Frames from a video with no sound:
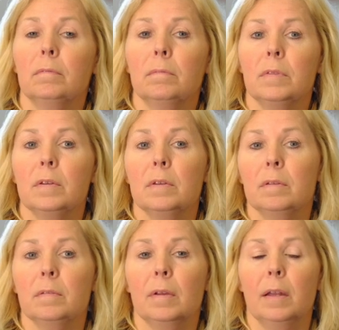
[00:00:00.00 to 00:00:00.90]

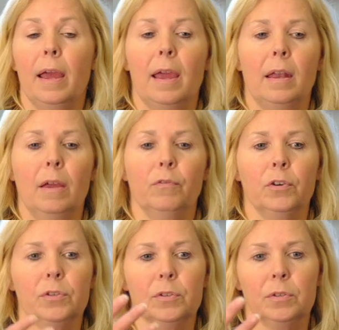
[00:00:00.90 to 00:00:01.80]
and I
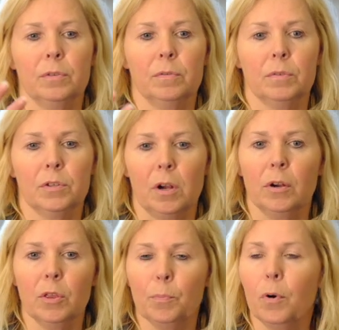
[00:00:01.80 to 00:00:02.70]
first
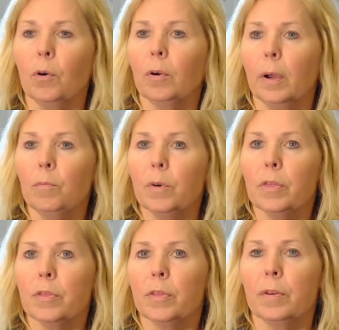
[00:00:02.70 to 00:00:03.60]
started the program with
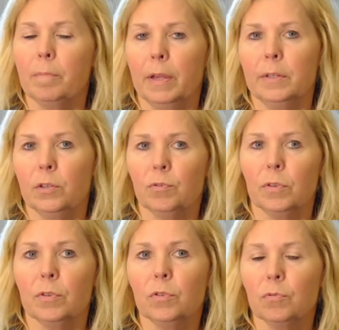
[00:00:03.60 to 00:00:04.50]
my
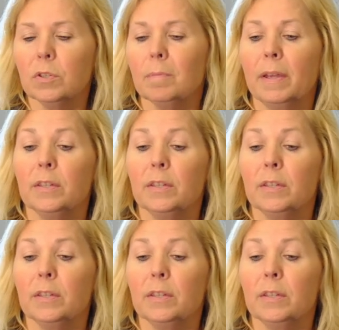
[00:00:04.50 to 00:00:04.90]
district, the students in my